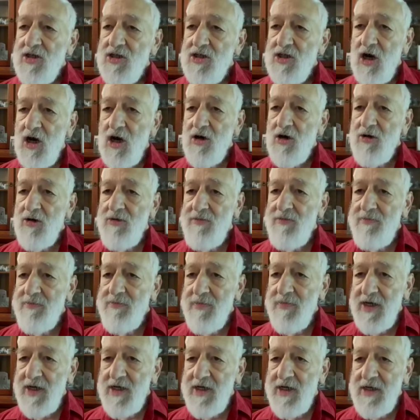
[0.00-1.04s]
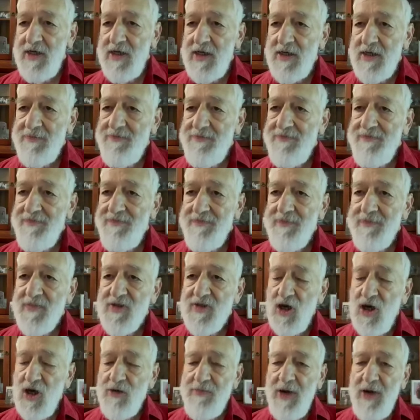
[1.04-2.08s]
showed my
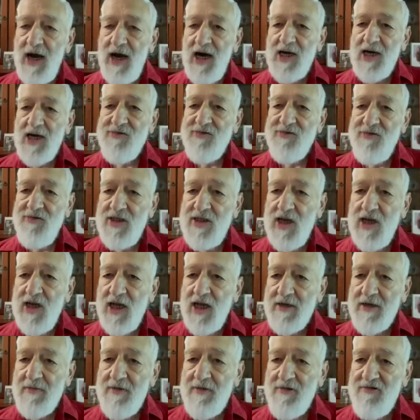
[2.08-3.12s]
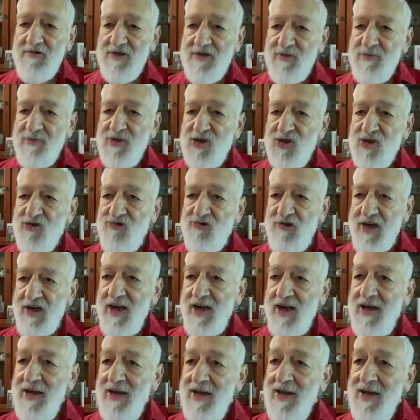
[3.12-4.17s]
arteries like Christmas tree
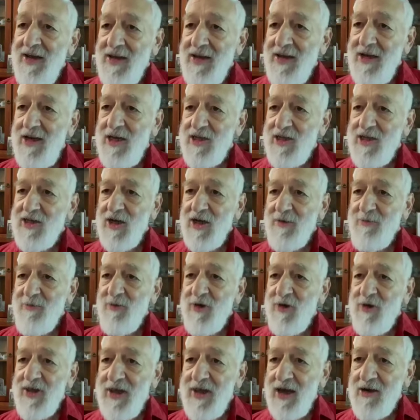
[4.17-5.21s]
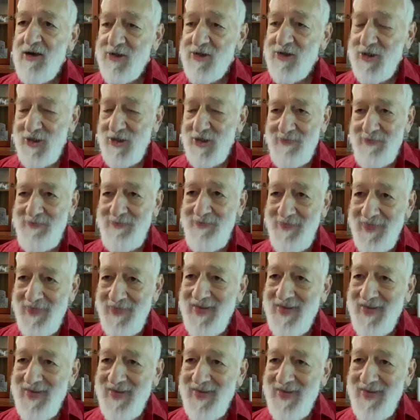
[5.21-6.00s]
lit up with calcium.